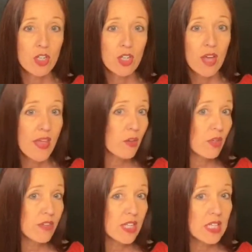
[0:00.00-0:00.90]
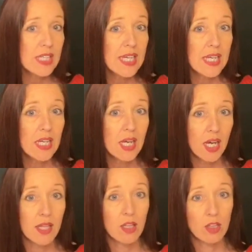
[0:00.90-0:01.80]
and that'll give it a clean
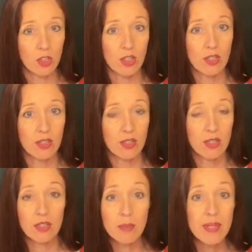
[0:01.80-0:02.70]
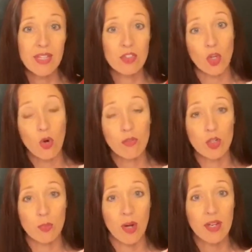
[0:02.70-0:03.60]
cut look. It eliminates the
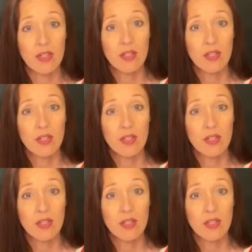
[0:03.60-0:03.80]
overspray.